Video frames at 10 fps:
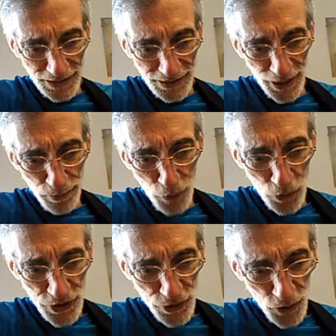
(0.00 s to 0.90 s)
And a
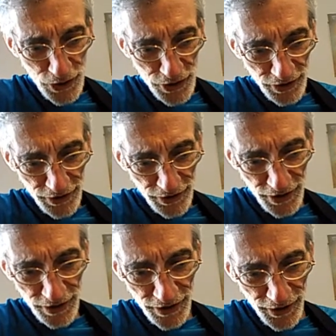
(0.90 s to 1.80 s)
bonus question
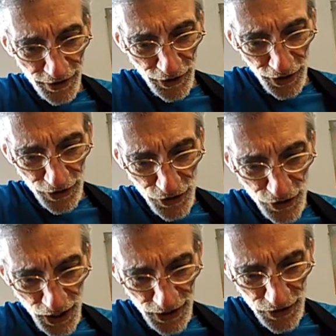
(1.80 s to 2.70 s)
in
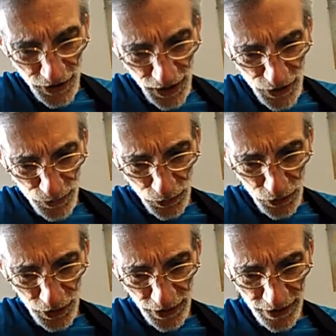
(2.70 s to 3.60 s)
John's
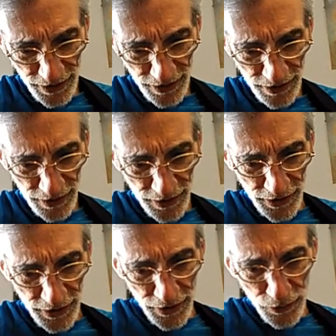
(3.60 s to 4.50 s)
Gospel,
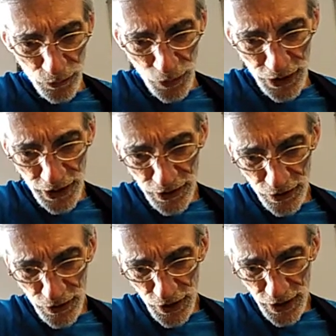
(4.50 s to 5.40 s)
we
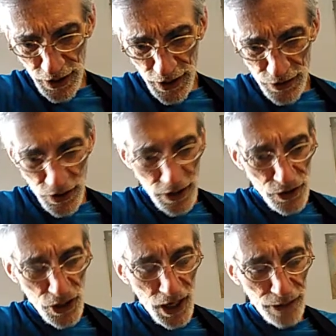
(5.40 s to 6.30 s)
hear
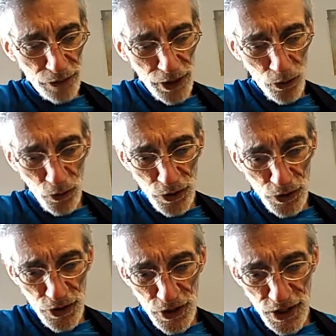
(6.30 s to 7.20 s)
it, John
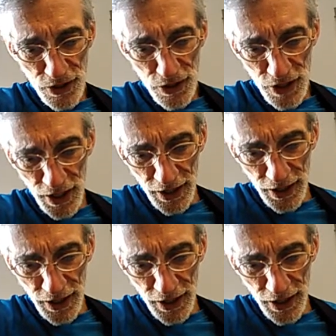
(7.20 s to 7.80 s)
records Jesus